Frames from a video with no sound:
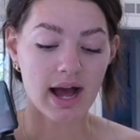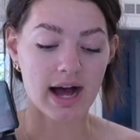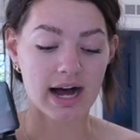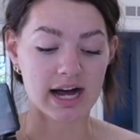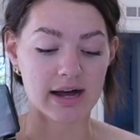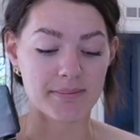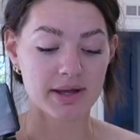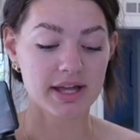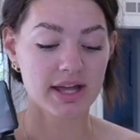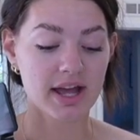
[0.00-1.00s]

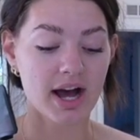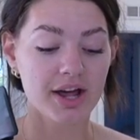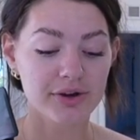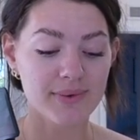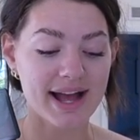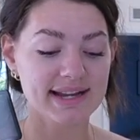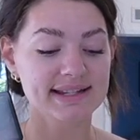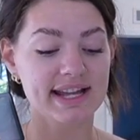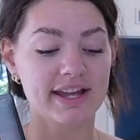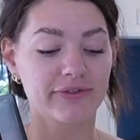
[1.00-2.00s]
Otherwise,
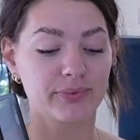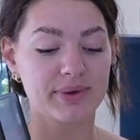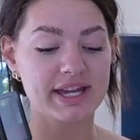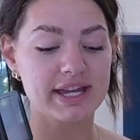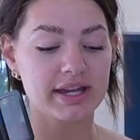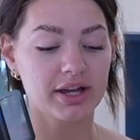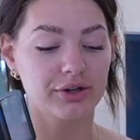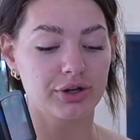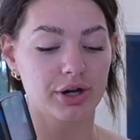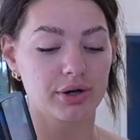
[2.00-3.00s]
if we
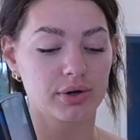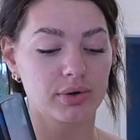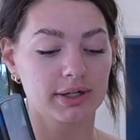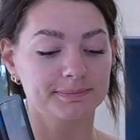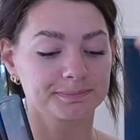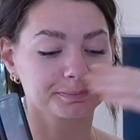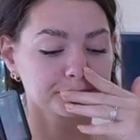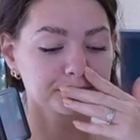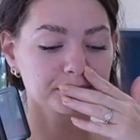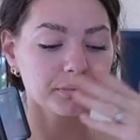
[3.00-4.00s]
go,
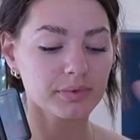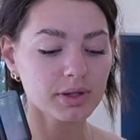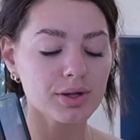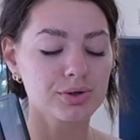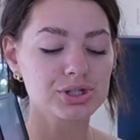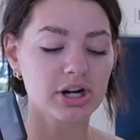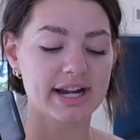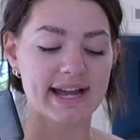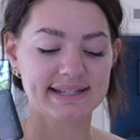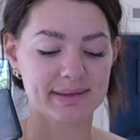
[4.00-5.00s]
oh,
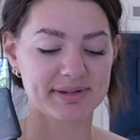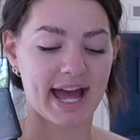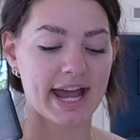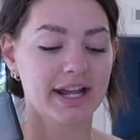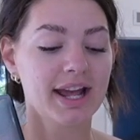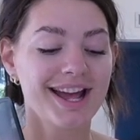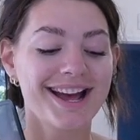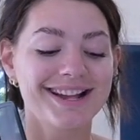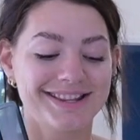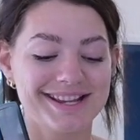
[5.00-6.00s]
sorry, I skipped ahead.
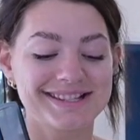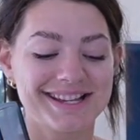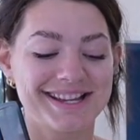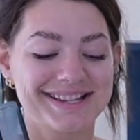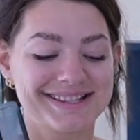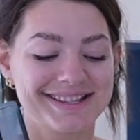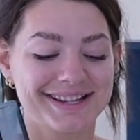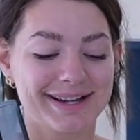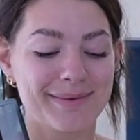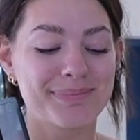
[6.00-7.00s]
This is
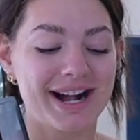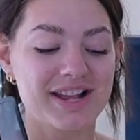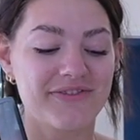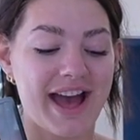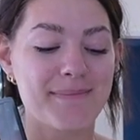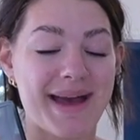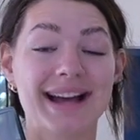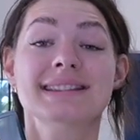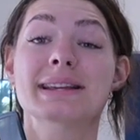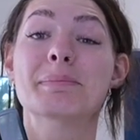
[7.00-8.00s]
the body fat
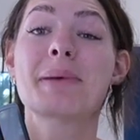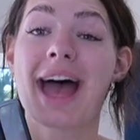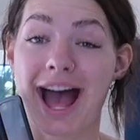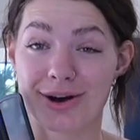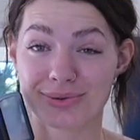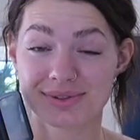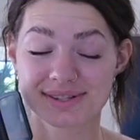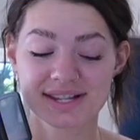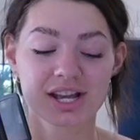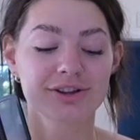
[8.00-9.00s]
mass in
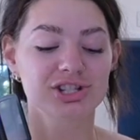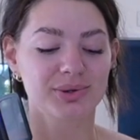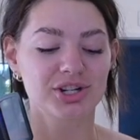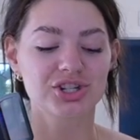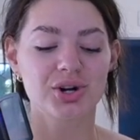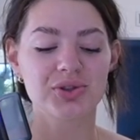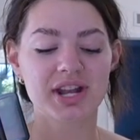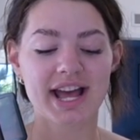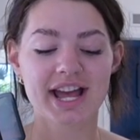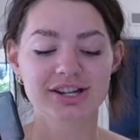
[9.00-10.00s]
pounds. So it showed
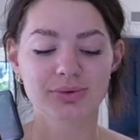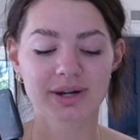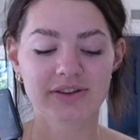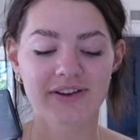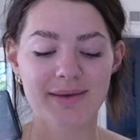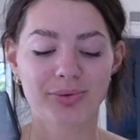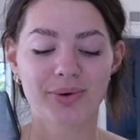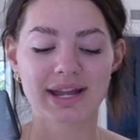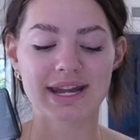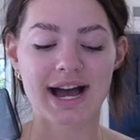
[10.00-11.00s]
that I had
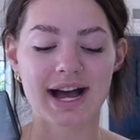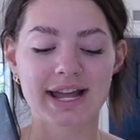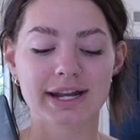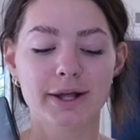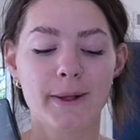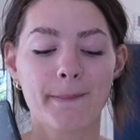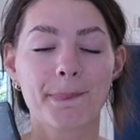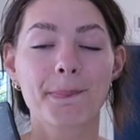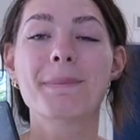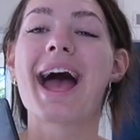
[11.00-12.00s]
25.9
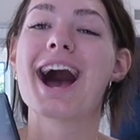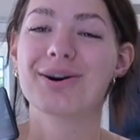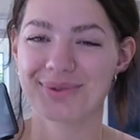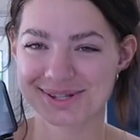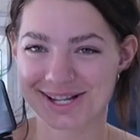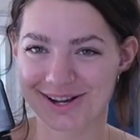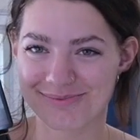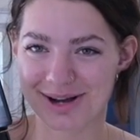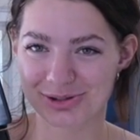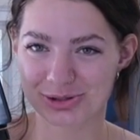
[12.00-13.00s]
pounds
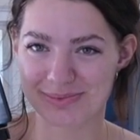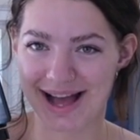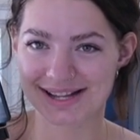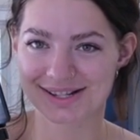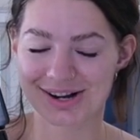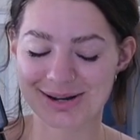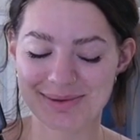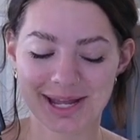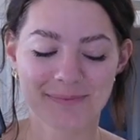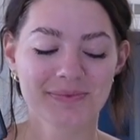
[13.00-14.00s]
of muscle mass on
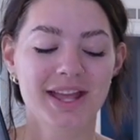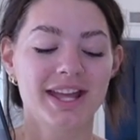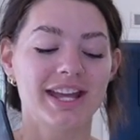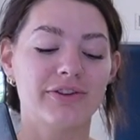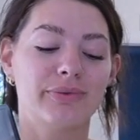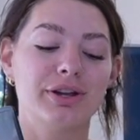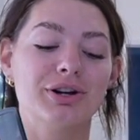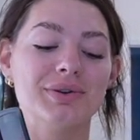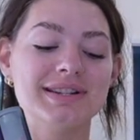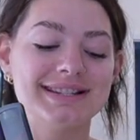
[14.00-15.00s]
me. If we
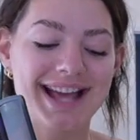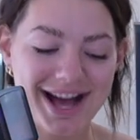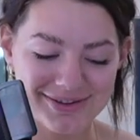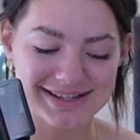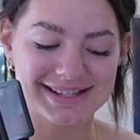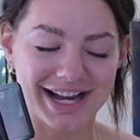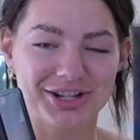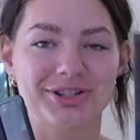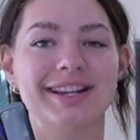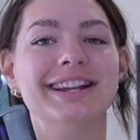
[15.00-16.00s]
go down a
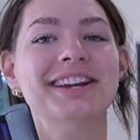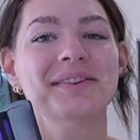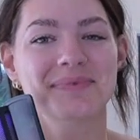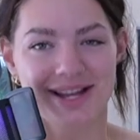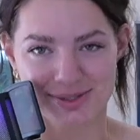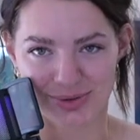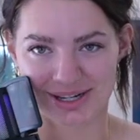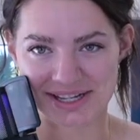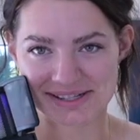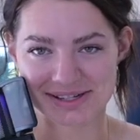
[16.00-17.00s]
section, that's where
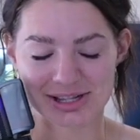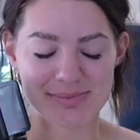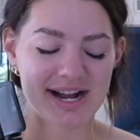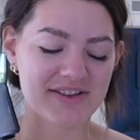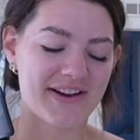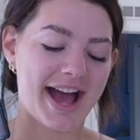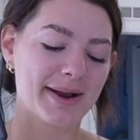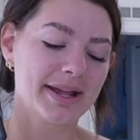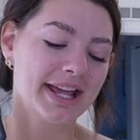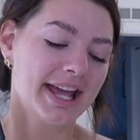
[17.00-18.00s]
it gets into the body
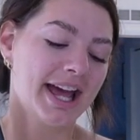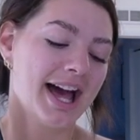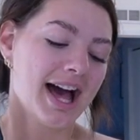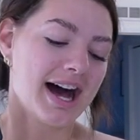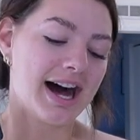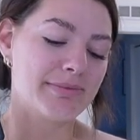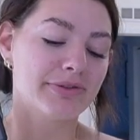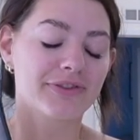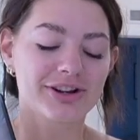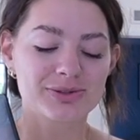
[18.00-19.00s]
fat.
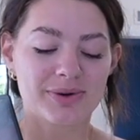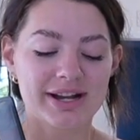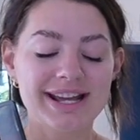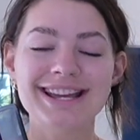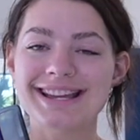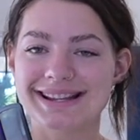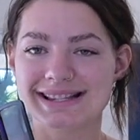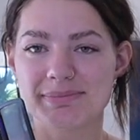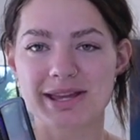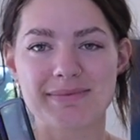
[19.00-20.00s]
The first one is
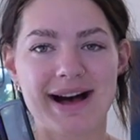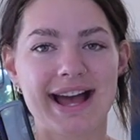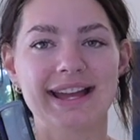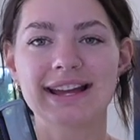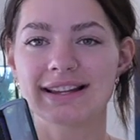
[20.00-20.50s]
the BMI.